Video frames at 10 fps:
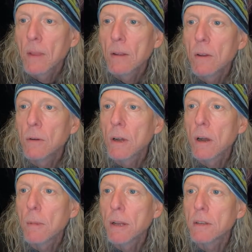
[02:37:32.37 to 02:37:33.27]
No
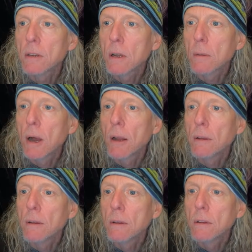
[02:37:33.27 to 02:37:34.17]
comment. Come on.
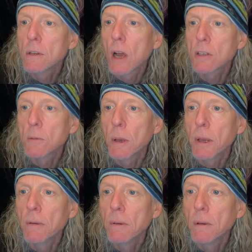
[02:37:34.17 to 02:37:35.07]
Talk to me.
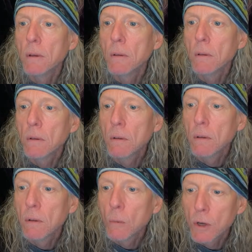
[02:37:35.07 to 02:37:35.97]

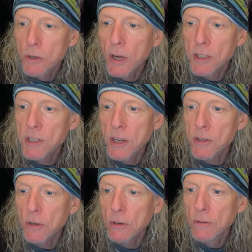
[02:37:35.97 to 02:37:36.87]
What's your
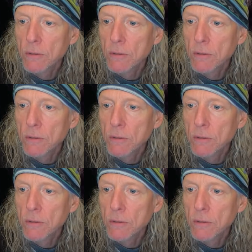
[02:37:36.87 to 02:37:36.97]
existential?